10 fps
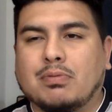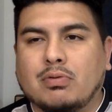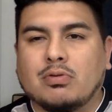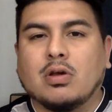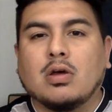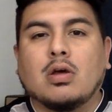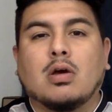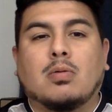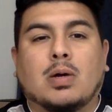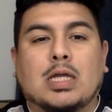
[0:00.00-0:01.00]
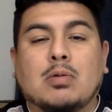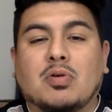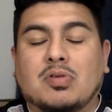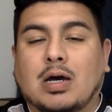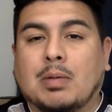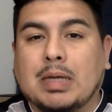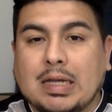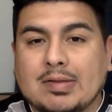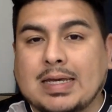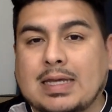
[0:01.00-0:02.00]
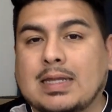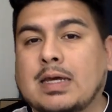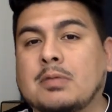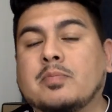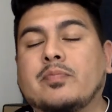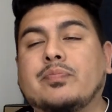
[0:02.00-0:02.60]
Prude when he was in his heyday.